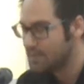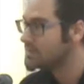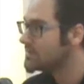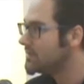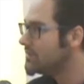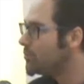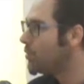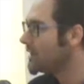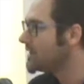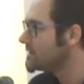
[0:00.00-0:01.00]
So the
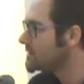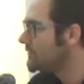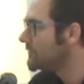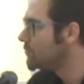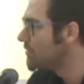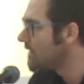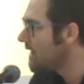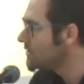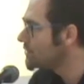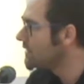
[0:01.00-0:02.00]
importance of
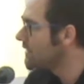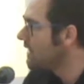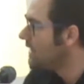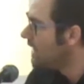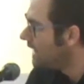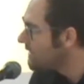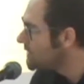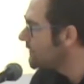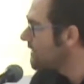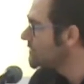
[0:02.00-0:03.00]
multinational
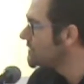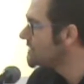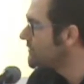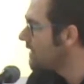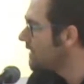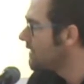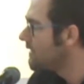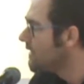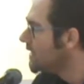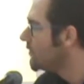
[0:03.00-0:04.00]
anti-fascist struggle
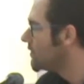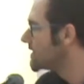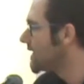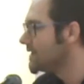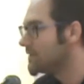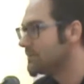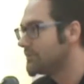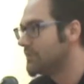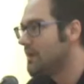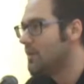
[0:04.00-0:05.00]
was kind of
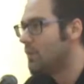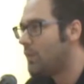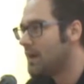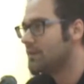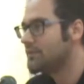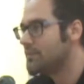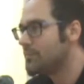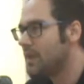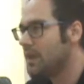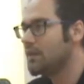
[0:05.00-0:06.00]
one of the
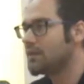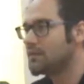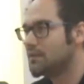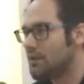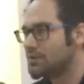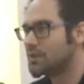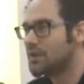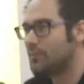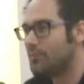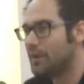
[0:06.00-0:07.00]
main
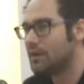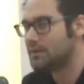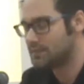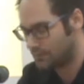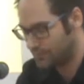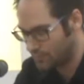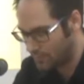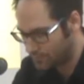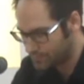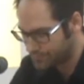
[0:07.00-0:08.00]
ideological pillars of
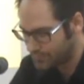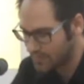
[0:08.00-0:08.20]
Europe.